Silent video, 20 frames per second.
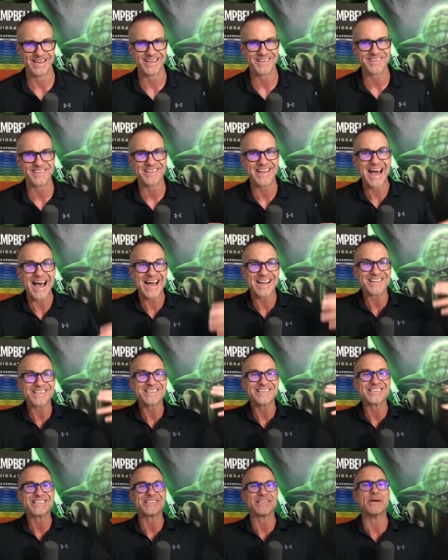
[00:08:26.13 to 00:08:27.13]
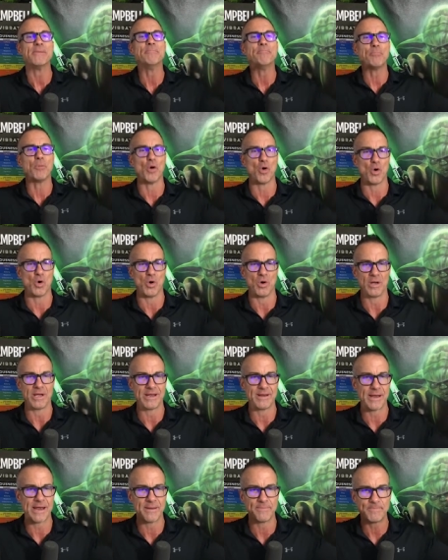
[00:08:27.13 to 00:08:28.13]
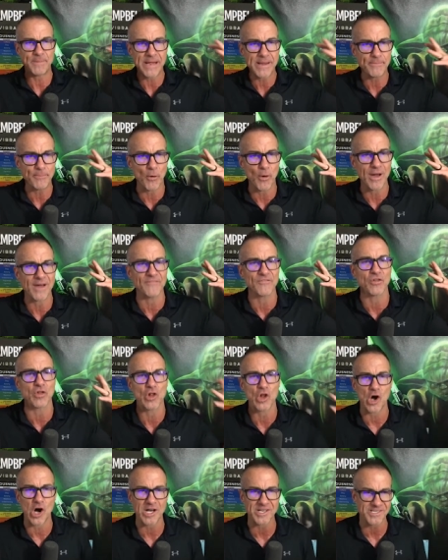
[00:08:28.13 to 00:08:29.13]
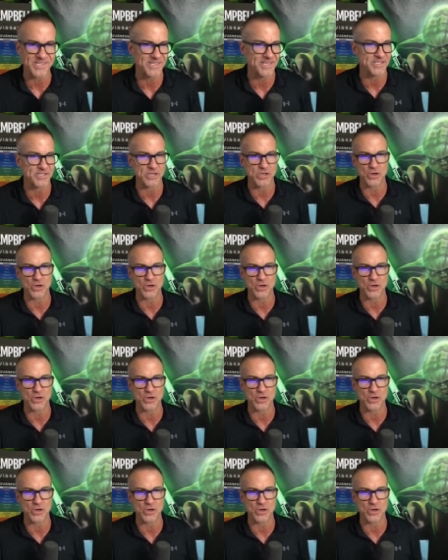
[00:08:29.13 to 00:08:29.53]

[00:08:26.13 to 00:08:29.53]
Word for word: It's that simple. It, and people have lost this.